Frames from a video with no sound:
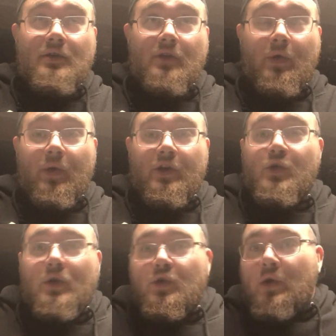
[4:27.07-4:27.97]
nowhere.
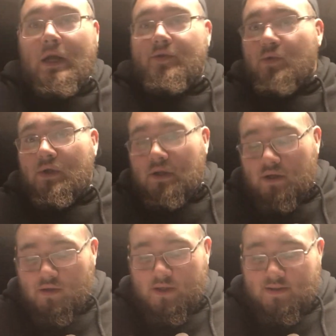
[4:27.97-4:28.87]
You can't do
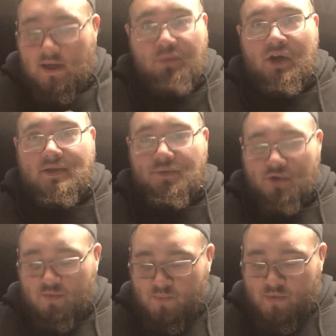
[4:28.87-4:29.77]
anything. It's not
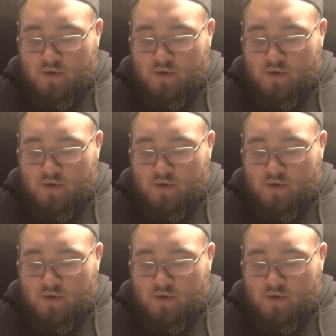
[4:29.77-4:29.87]
possible.